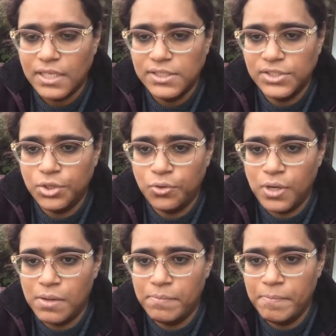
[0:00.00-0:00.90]
so
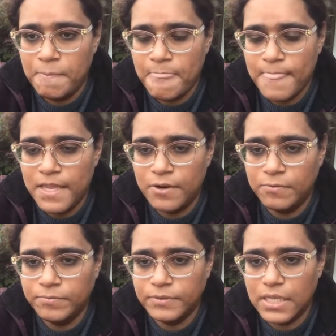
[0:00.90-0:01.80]
um, you know,
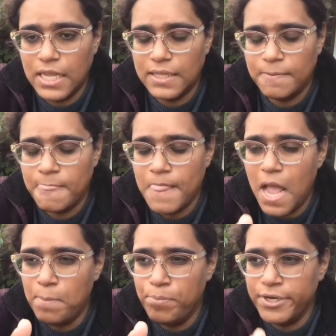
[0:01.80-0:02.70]

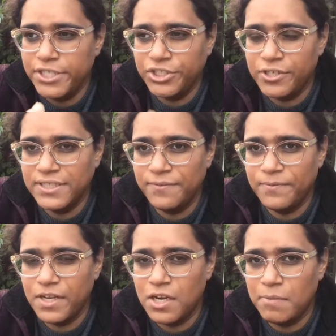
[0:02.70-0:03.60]
I'm pretty sure it's a,
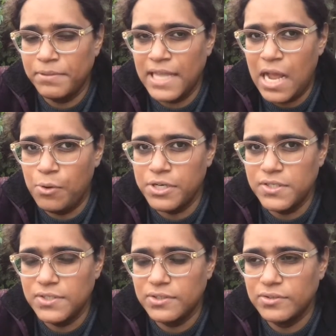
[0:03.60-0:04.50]
a couple
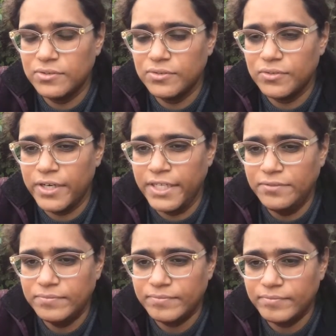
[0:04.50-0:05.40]
hours, right?
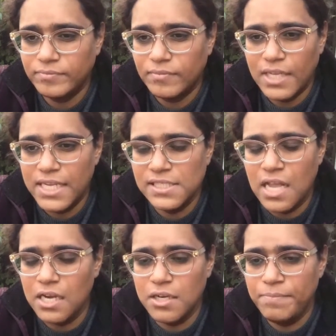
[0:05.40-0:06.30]
It's
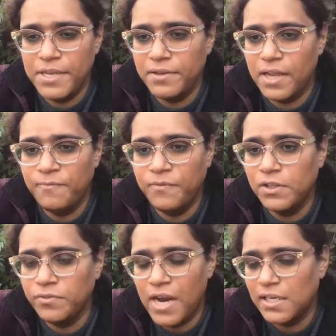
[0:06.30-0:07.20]
not going to be at full
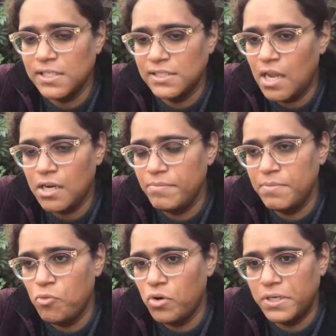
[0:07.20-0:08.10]
throttle. It's not going to
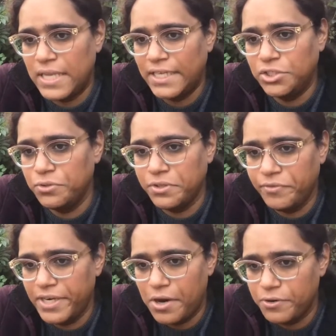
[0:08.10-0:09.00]
be more than like two to
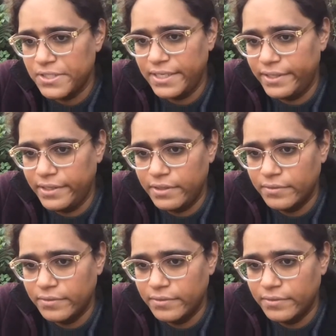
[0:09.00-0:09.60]
three hours, I think.